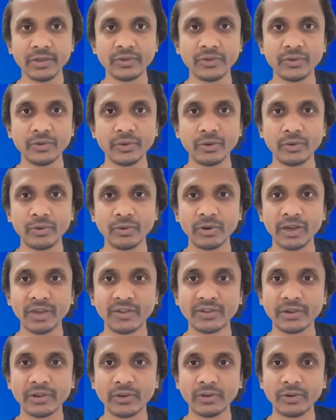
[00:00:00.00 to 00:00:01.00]
So
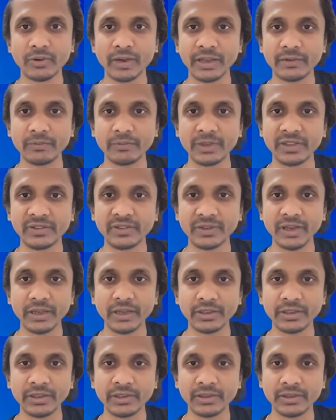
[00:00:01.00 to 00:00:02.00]
as you know, like we
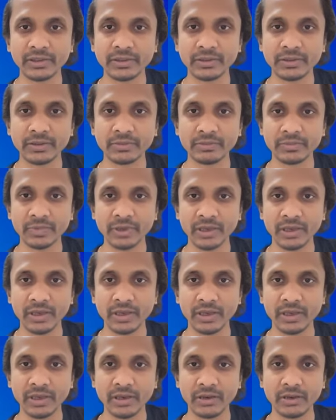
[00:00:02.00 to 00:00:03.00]
started
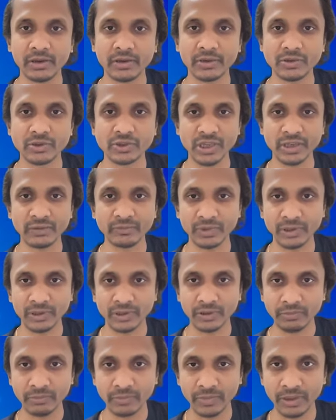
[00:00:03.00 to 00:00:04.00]
in
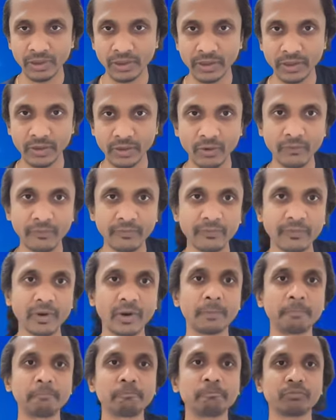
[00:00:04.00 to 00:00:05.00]
January building of
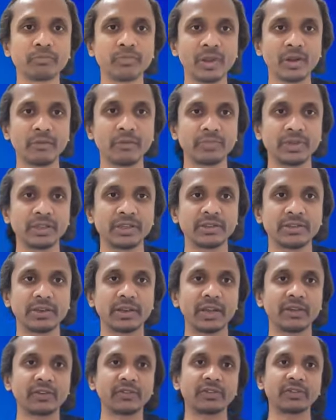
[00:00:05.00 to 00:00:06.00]

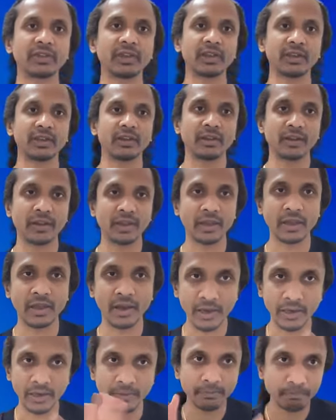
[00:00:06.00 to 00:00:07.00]
B3X
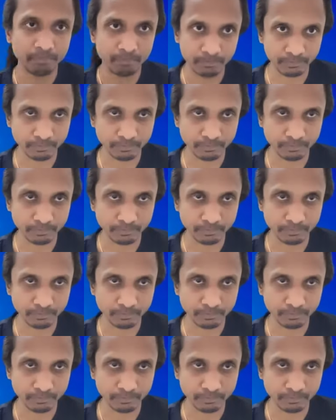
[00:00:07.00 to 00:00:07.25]
AI